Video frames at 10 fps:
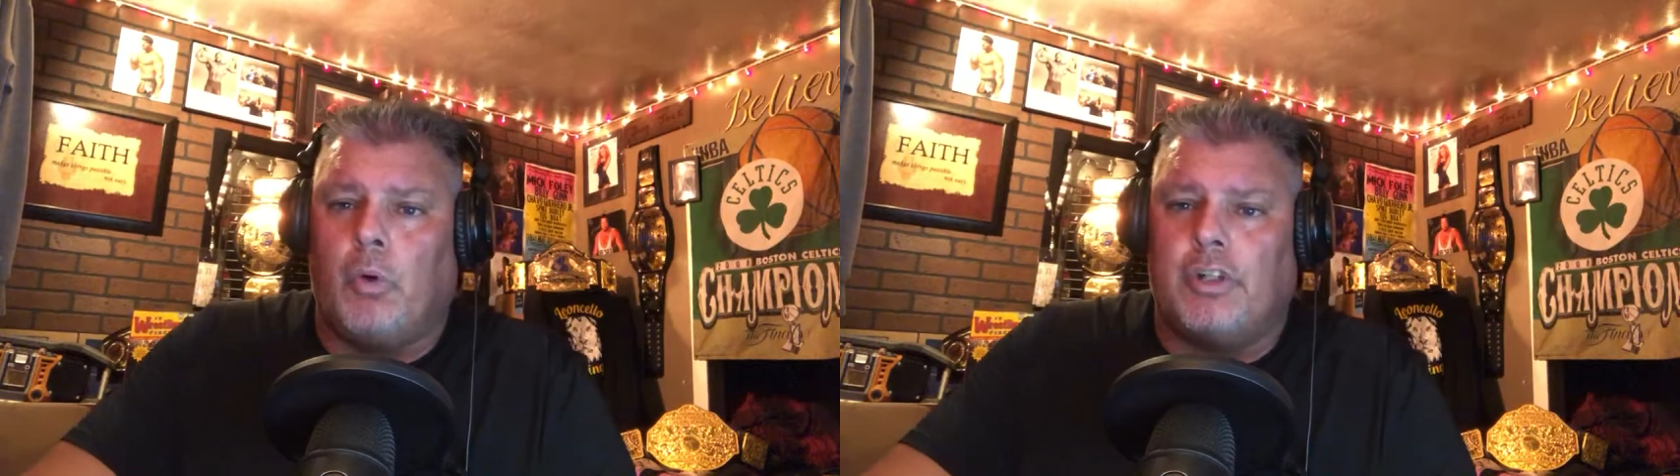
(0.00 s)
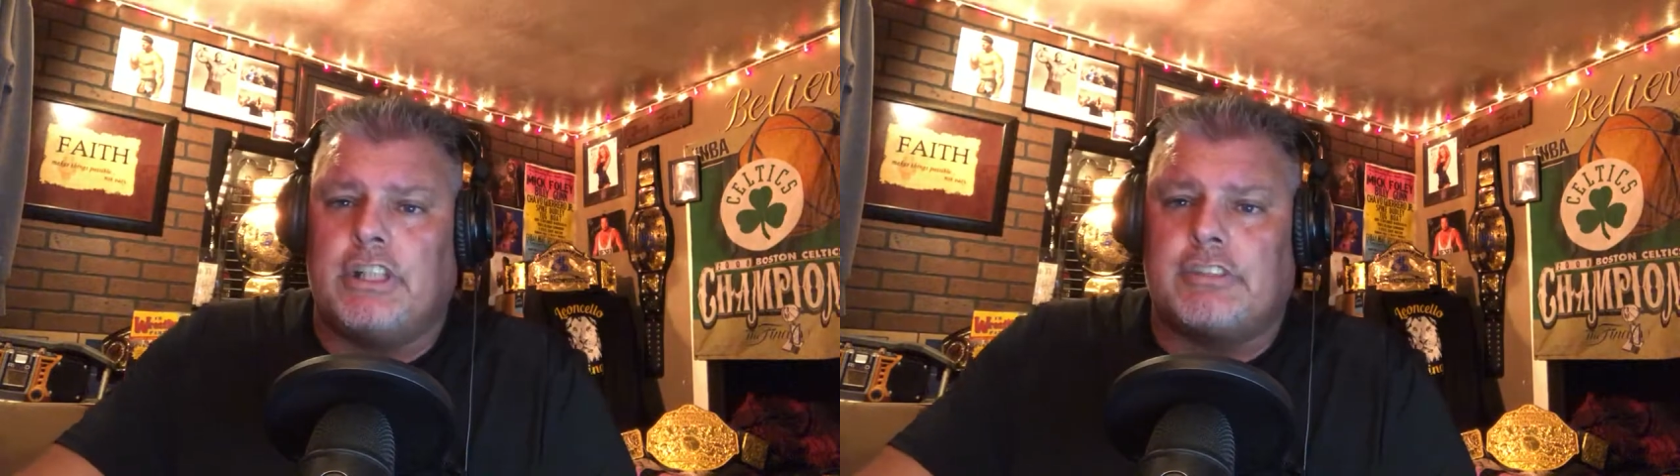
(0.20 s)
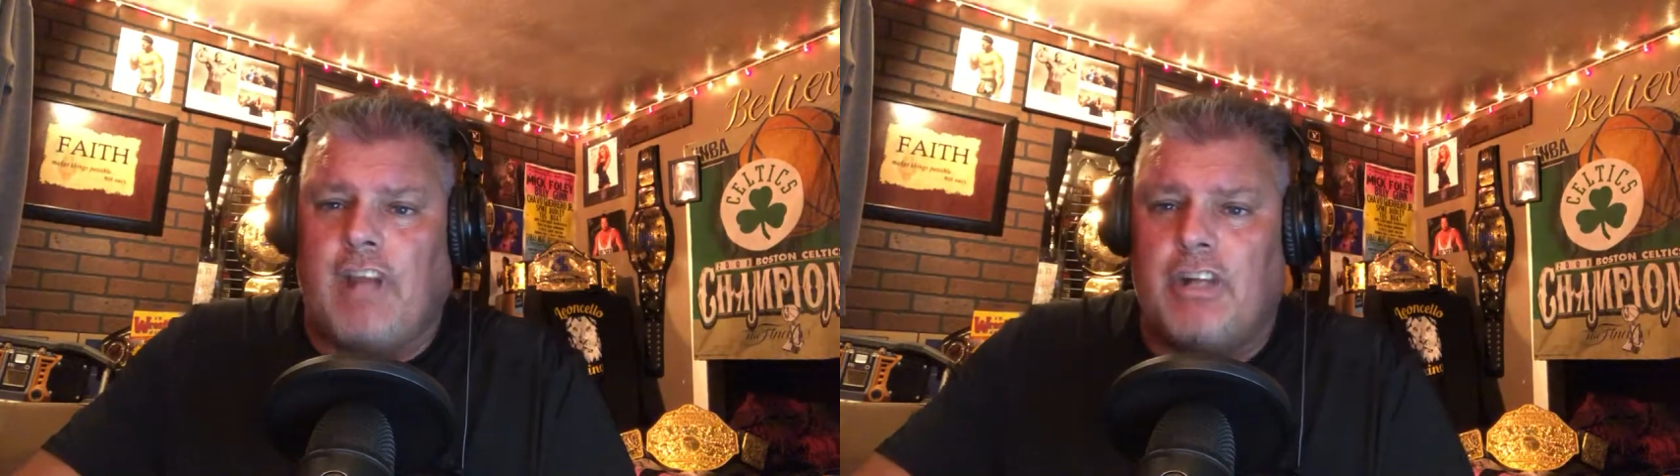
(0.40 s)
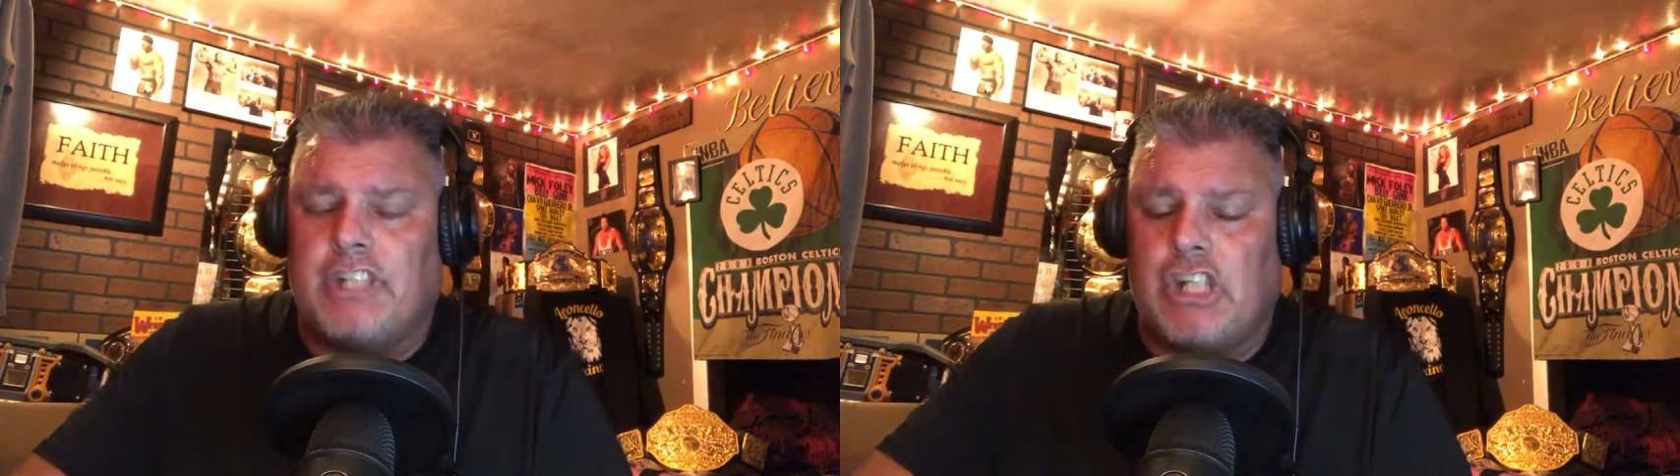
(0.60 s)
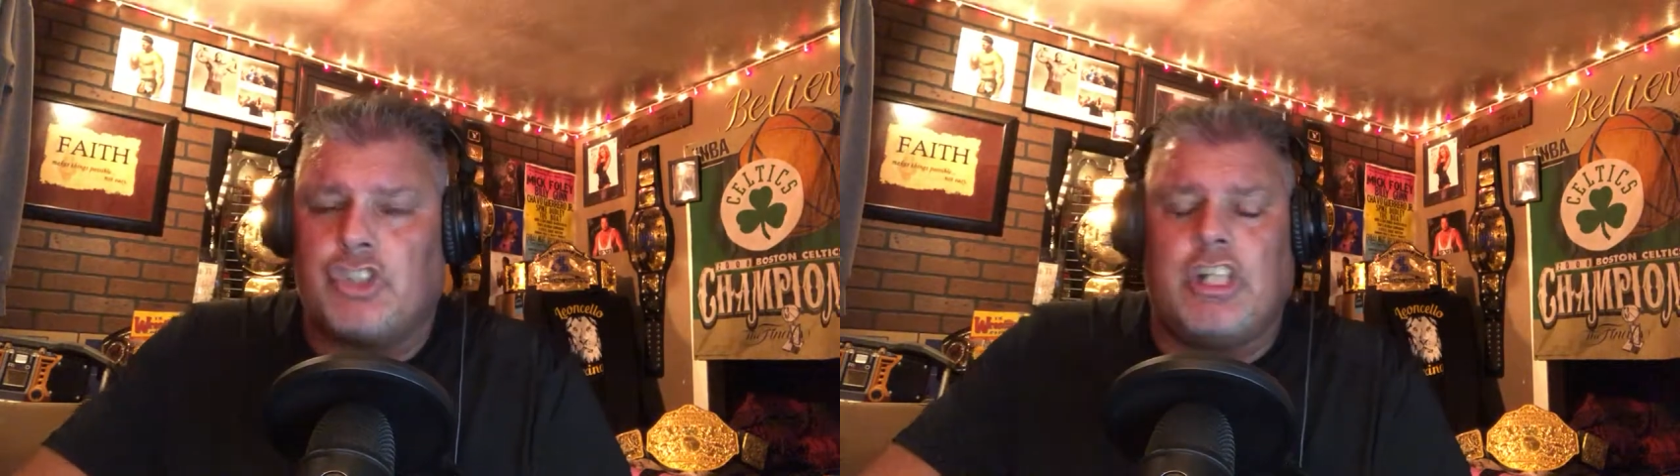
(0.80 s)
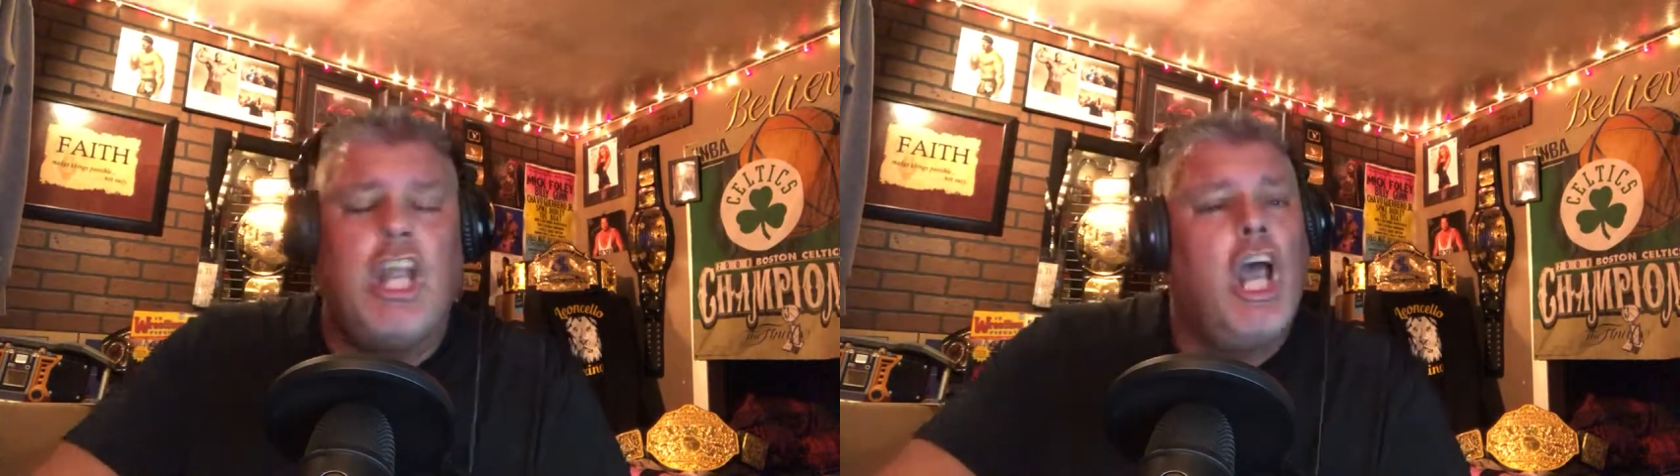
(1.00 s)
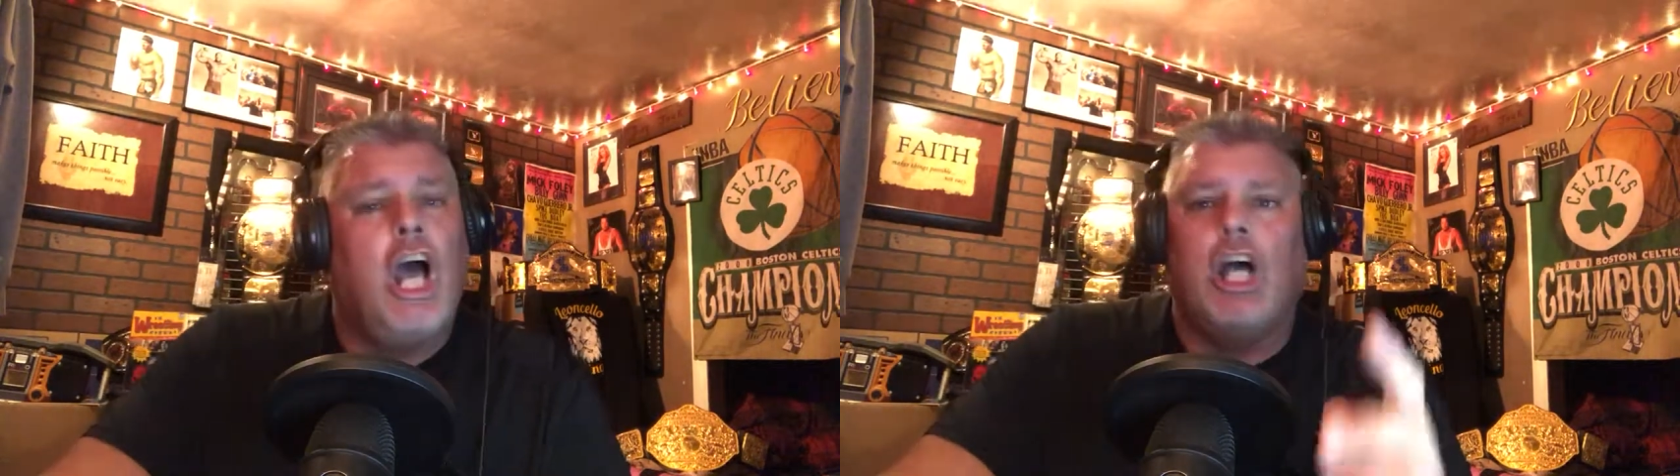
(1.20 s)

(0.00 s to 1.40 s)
Warriors Foundation.